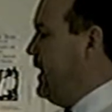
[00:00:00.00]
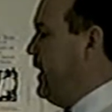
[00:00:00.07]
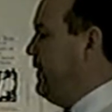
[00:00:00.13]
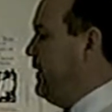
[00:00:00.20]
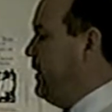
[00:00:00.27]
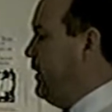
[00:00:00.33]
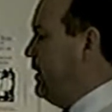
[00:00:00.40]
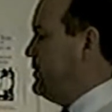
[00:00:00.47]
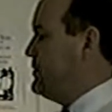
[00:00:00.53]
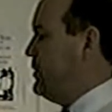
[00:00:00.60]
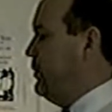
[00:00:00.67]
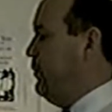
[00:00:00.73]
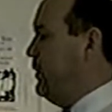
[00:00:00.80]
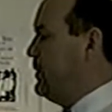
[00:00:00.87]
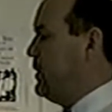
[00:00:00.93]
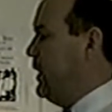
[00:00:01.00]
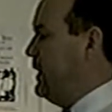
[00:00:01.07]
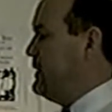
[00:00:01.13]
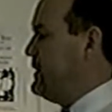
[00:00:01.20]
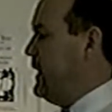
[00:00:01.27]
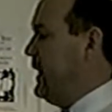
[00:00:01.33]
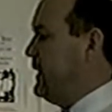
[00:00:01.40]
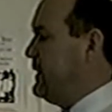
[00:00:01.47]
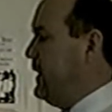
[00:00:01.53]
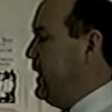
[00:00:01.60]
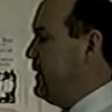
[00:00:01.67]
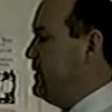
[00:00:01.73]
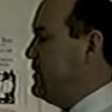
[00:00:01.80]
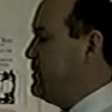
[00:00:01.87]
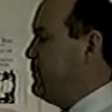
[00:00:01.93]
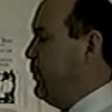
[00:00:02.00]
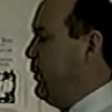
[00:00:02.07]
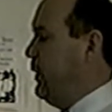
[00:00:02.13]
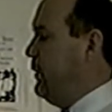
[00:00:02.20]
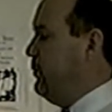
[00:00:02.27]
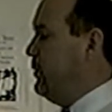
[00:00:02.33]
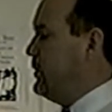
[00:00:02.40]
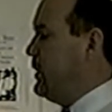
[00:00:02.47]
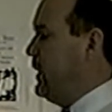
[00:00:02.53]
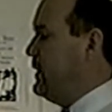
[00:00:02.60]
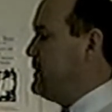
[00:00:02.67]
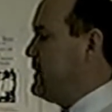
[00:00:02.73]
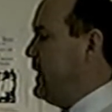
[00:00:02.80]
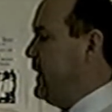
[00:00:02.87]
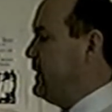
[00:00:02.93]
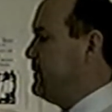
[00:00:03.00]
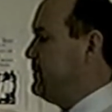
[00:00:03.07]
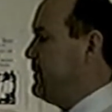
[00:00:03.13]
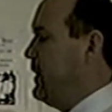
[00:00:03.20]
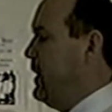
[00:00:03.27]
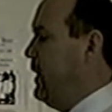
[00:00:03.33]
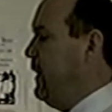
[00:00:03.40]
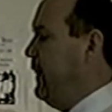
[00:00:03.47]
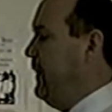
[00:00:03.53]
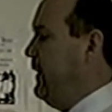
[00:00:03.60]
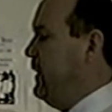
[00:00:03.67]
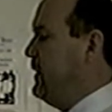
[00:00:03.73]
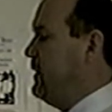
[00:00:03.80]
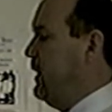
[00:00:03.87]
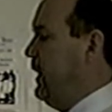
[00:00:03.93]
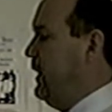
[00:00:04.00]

And then also we'll contact, at this point, we'll contact the